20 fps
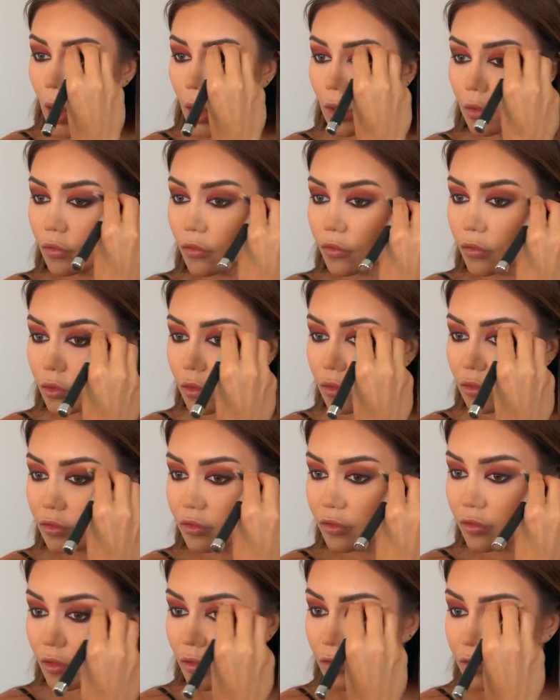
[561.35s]
and sort of
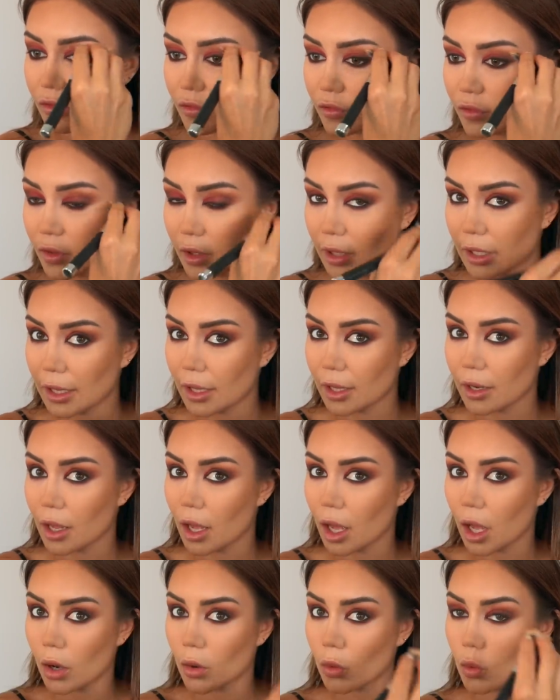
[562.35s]
flick it
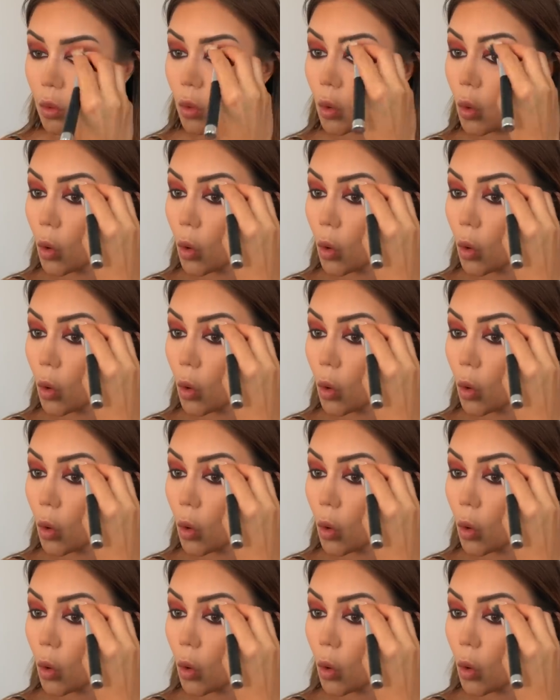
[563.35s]
out